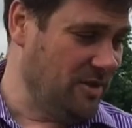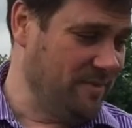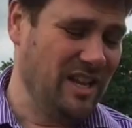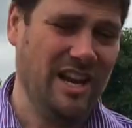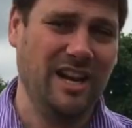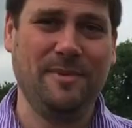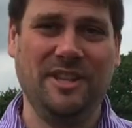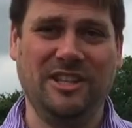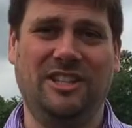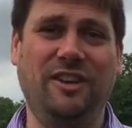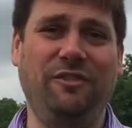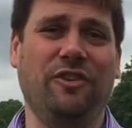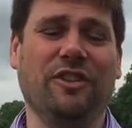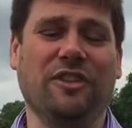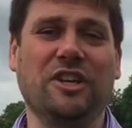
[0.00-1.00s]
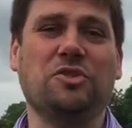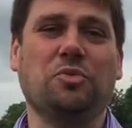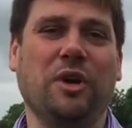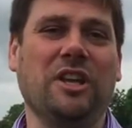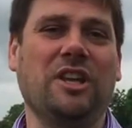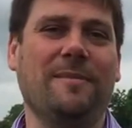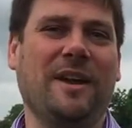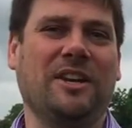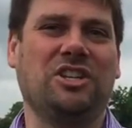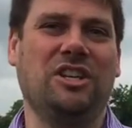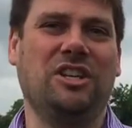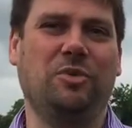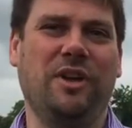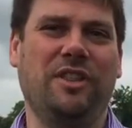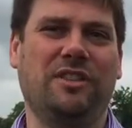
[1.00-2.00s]
something a little bit different this week. I'm
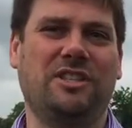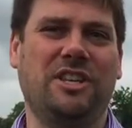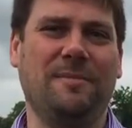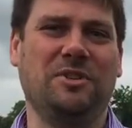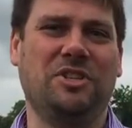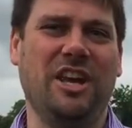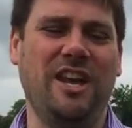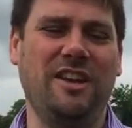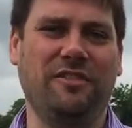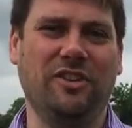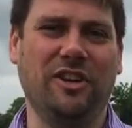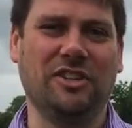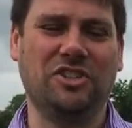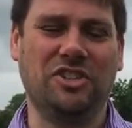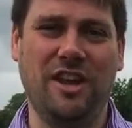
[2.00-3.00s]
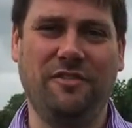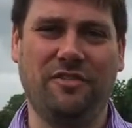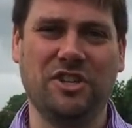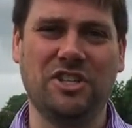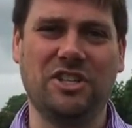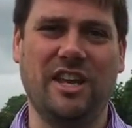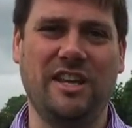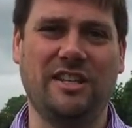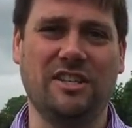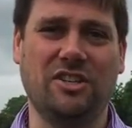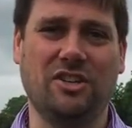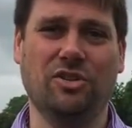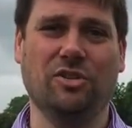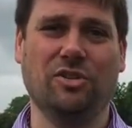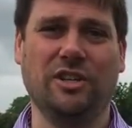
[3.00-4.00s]
actually with Tim Chafor at Chafor Estate in
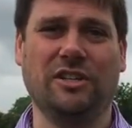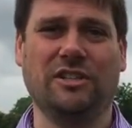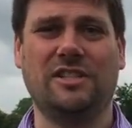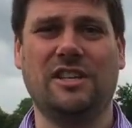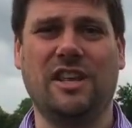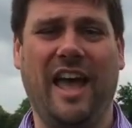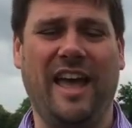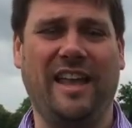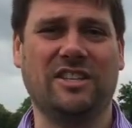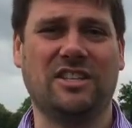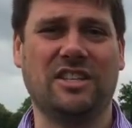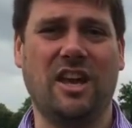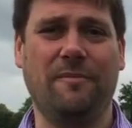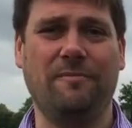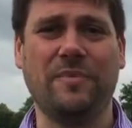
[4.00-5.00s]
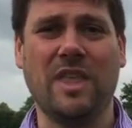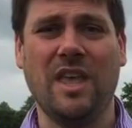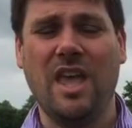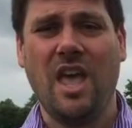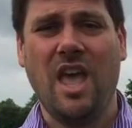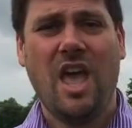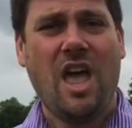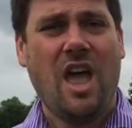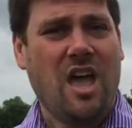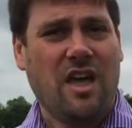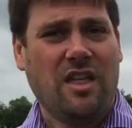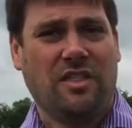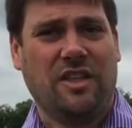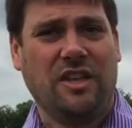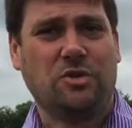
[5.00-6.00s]
Gawcott, and
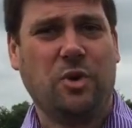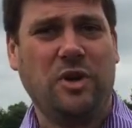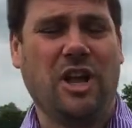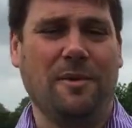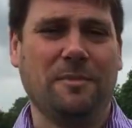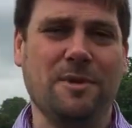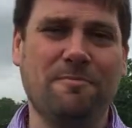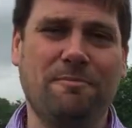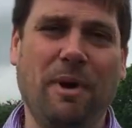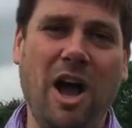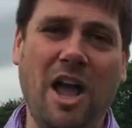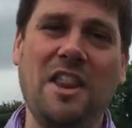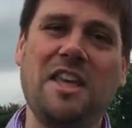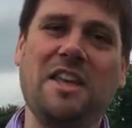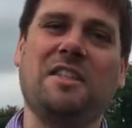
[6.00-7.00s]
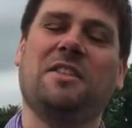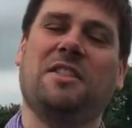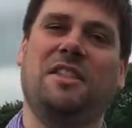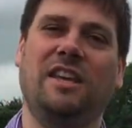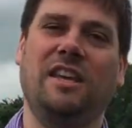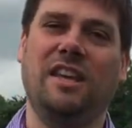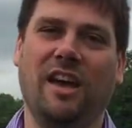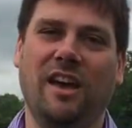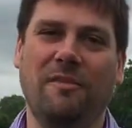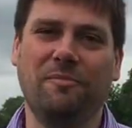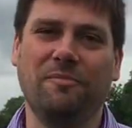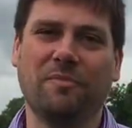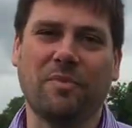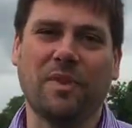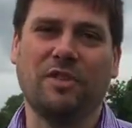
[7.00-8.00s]
this week I'm combining the
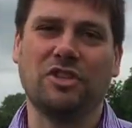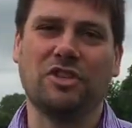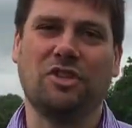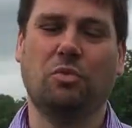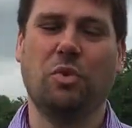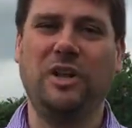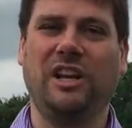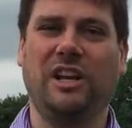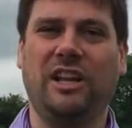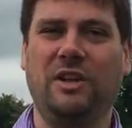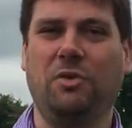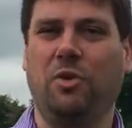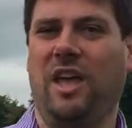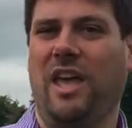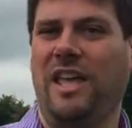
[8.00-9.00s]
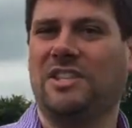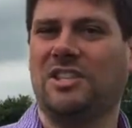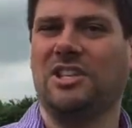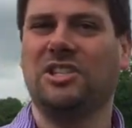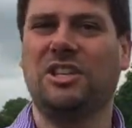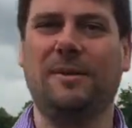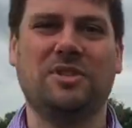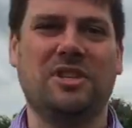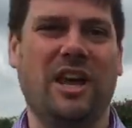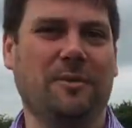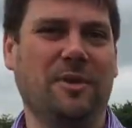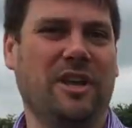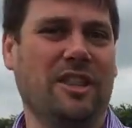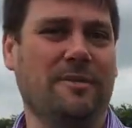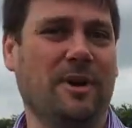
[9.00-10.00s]
sort of weekly hints and tips to help
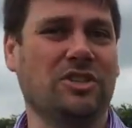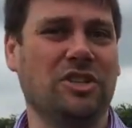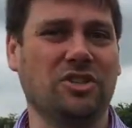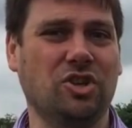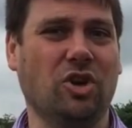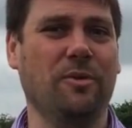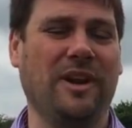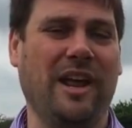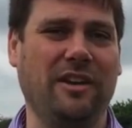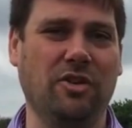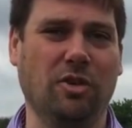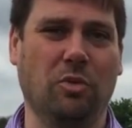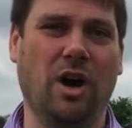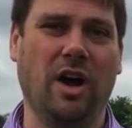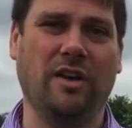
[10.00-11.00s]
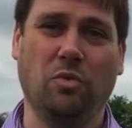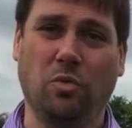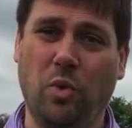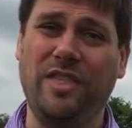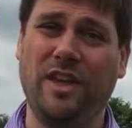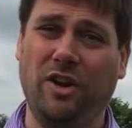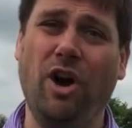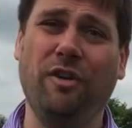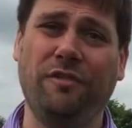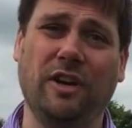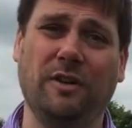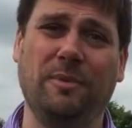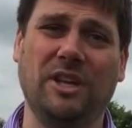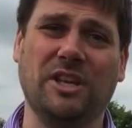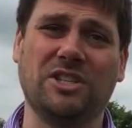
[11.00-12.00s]
you get the most enjoyment out of your wine with an
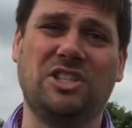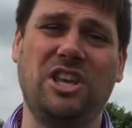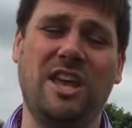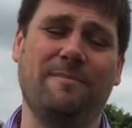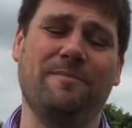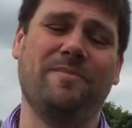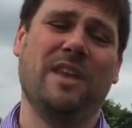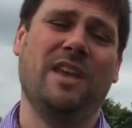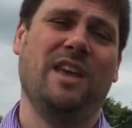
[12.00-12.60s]
offer, because Tim